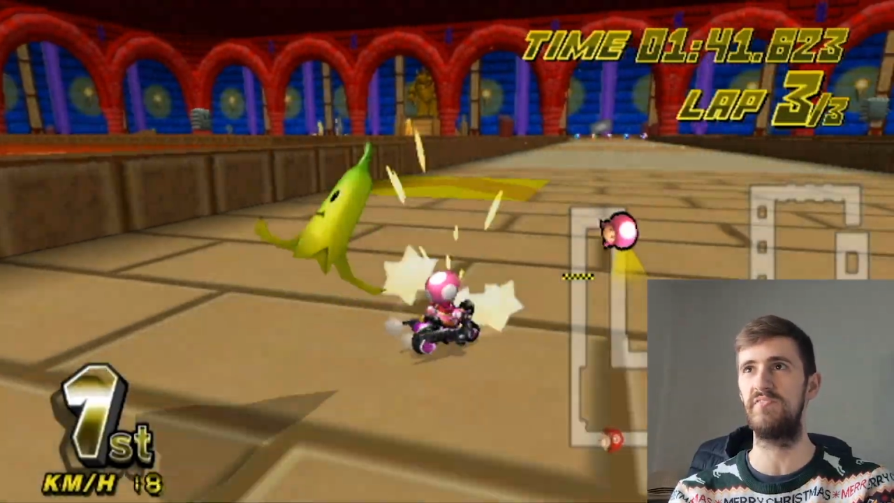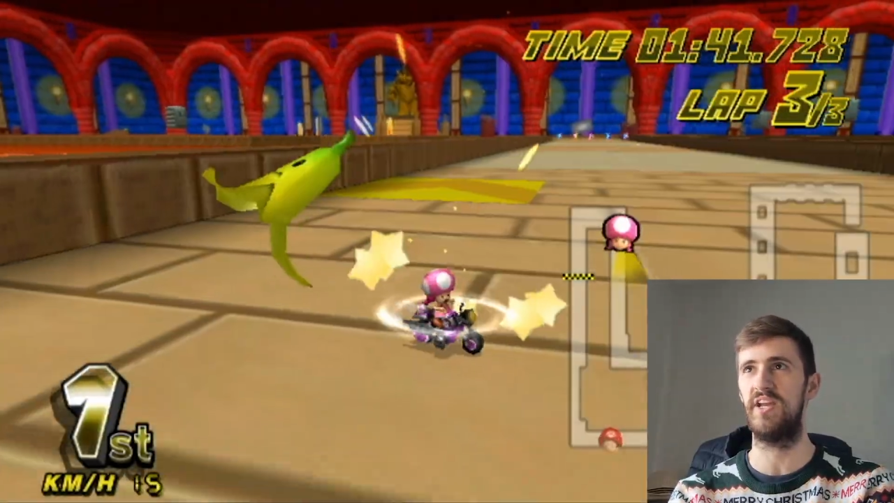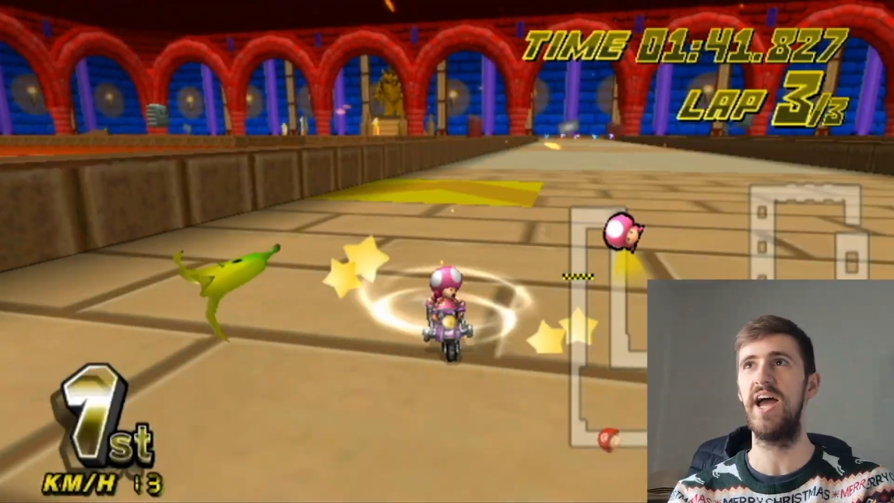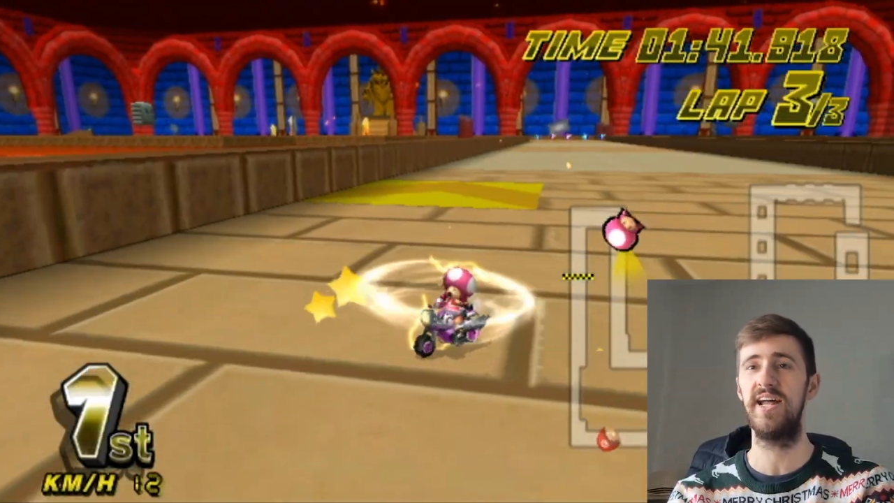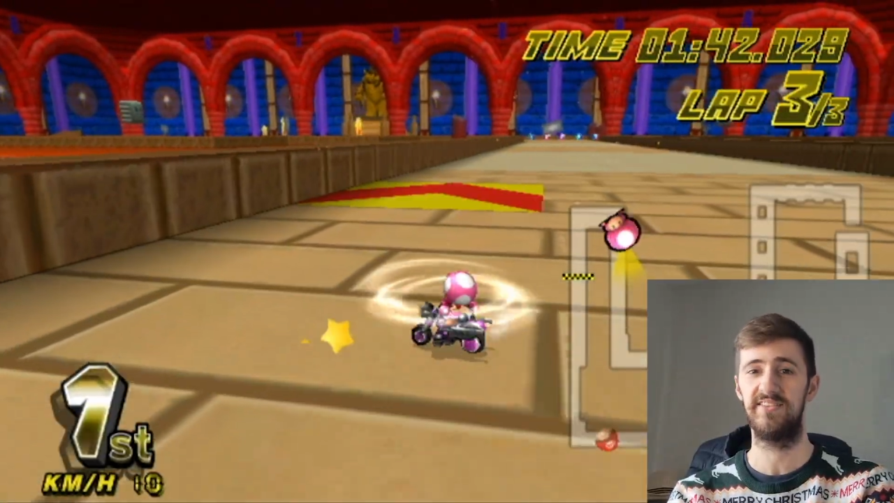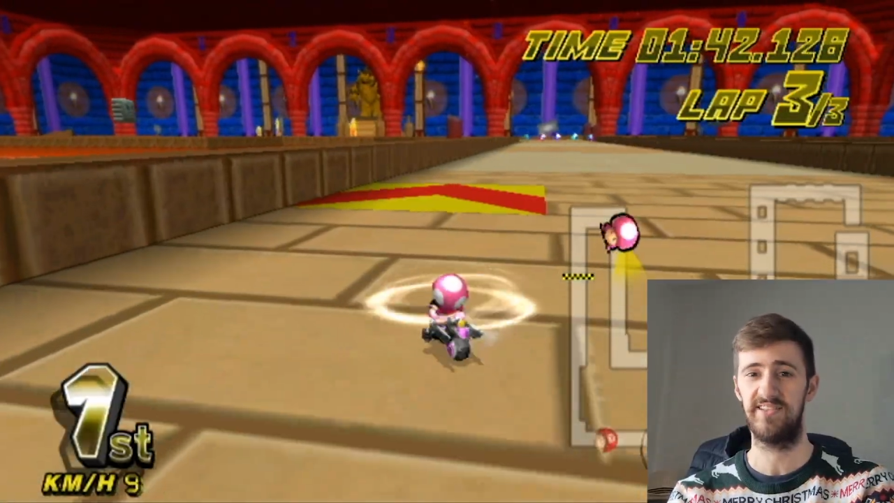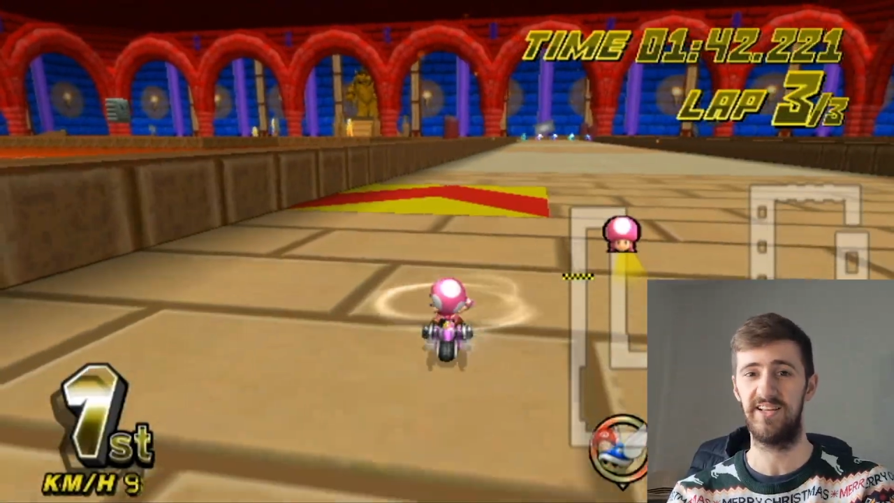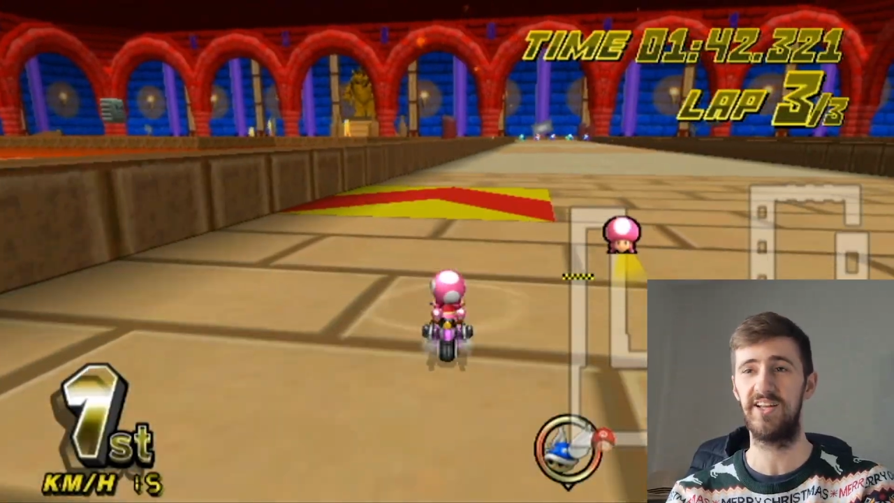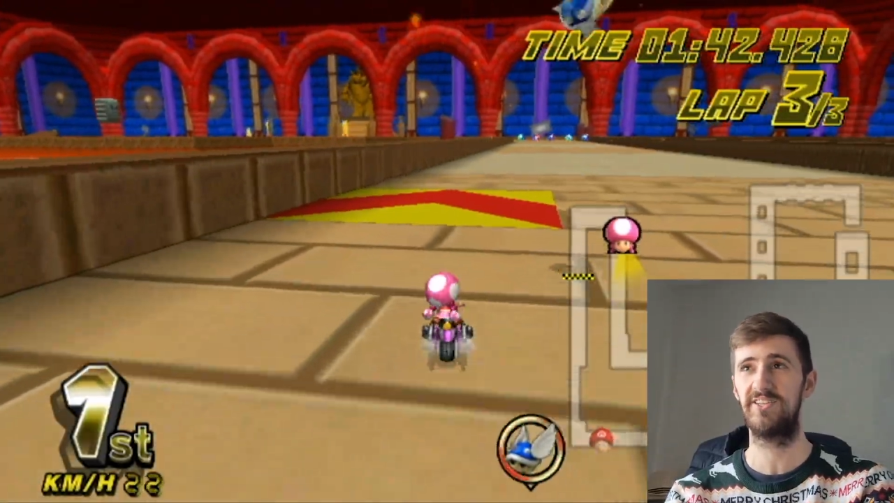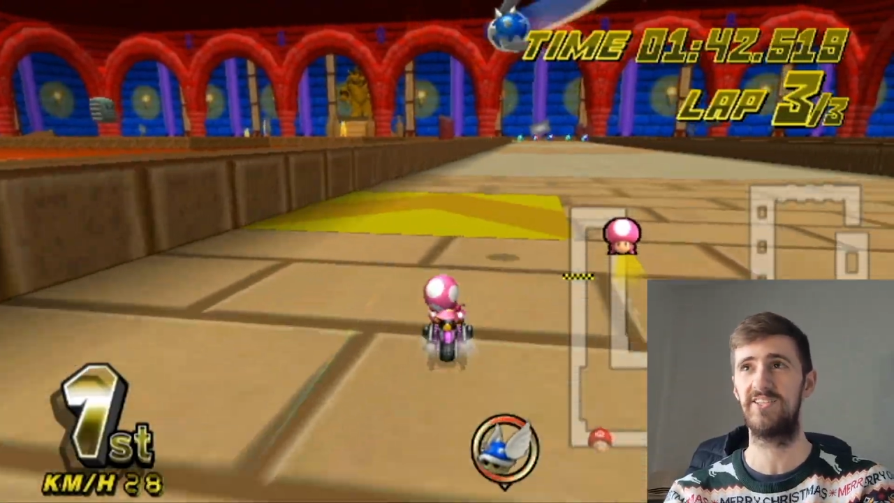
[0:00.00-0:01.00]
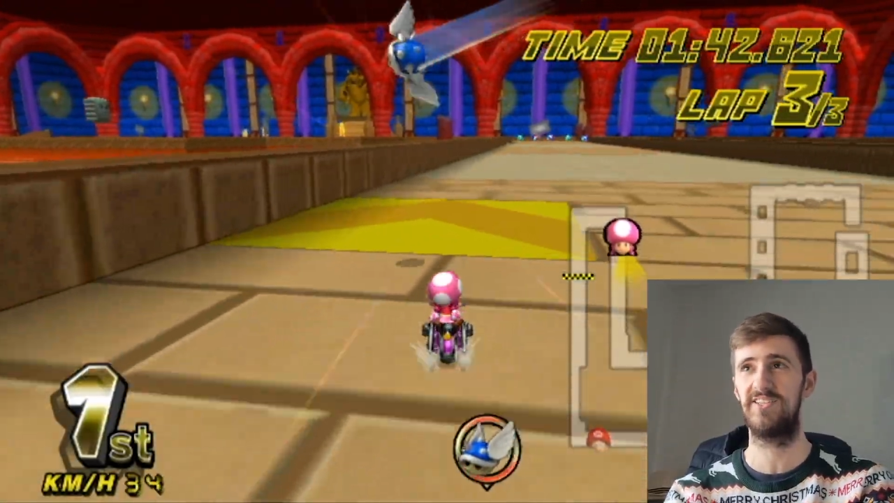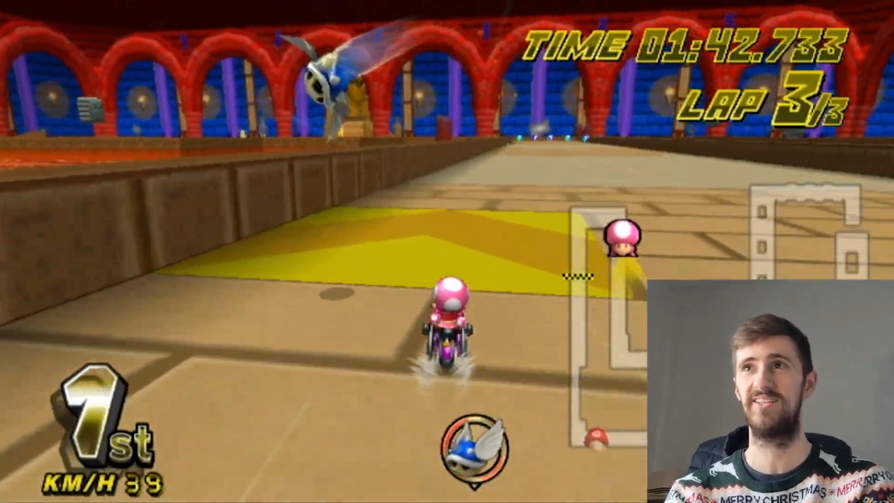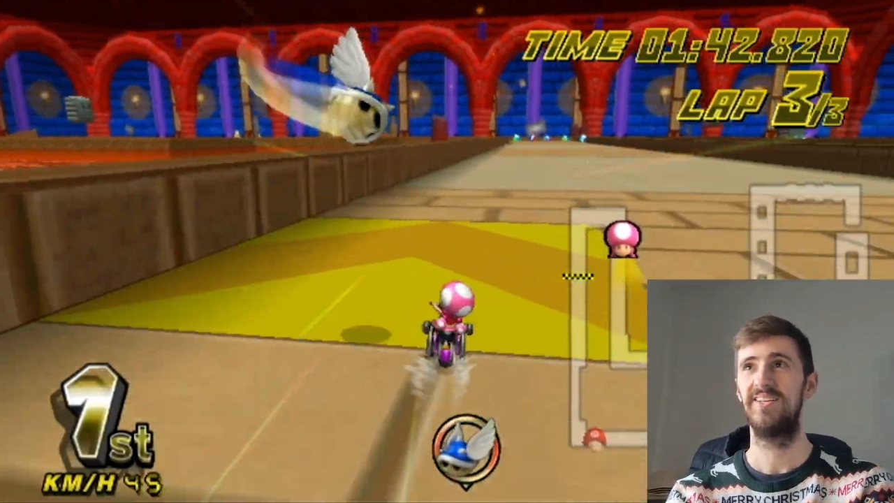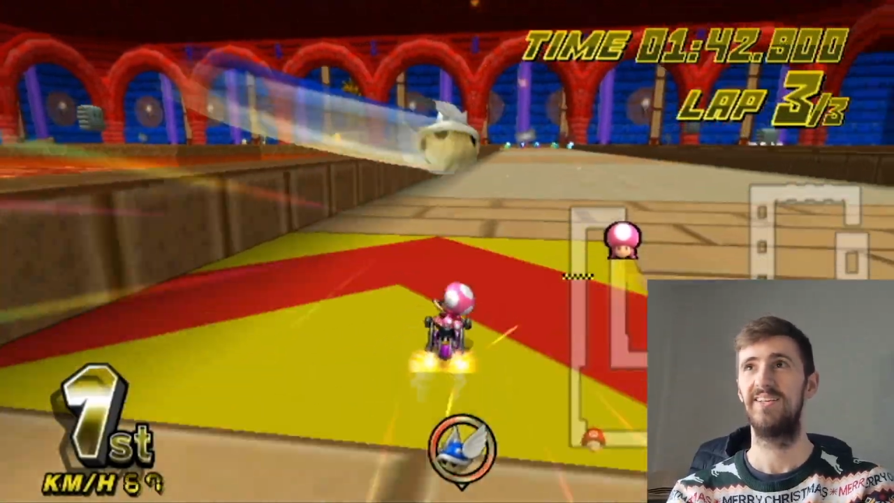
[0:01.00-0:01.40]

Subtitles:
even ends. Like, that's